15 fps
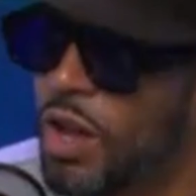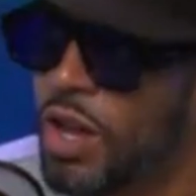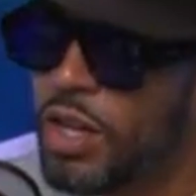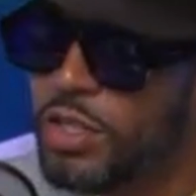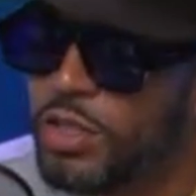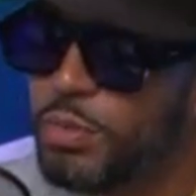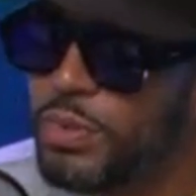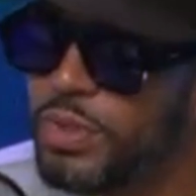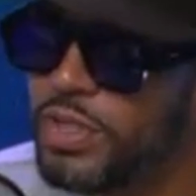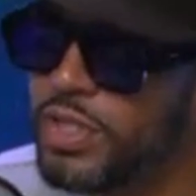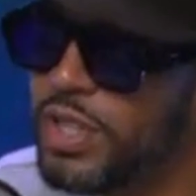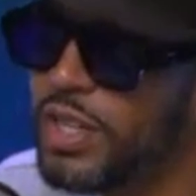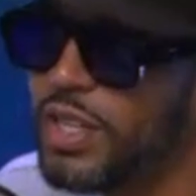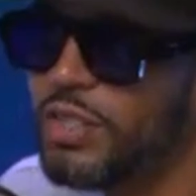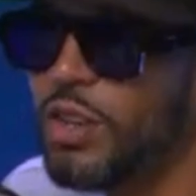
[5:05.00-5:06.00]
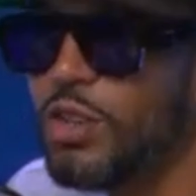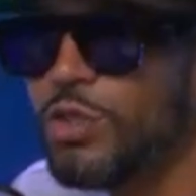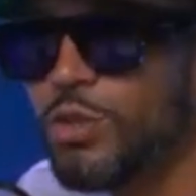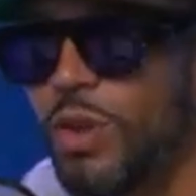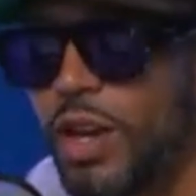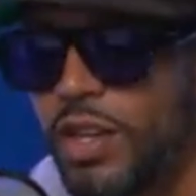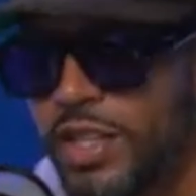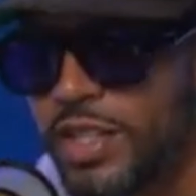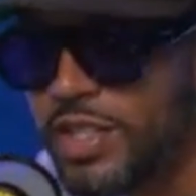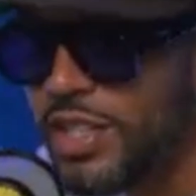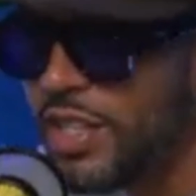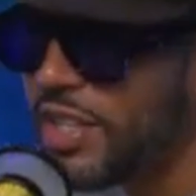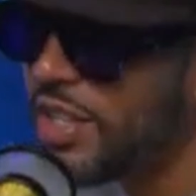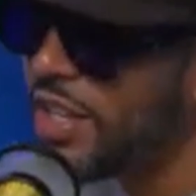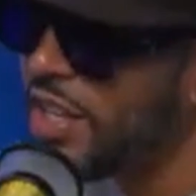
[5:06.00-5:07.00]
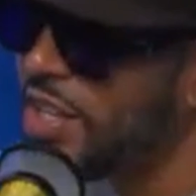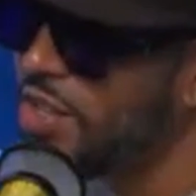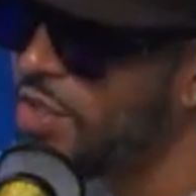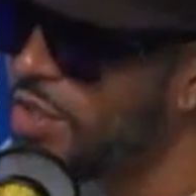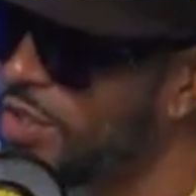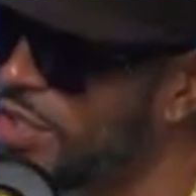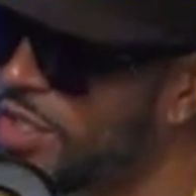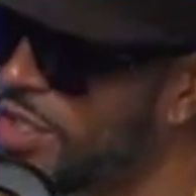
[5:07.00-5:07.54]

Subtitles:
100%. As long as you out here taking care of yours and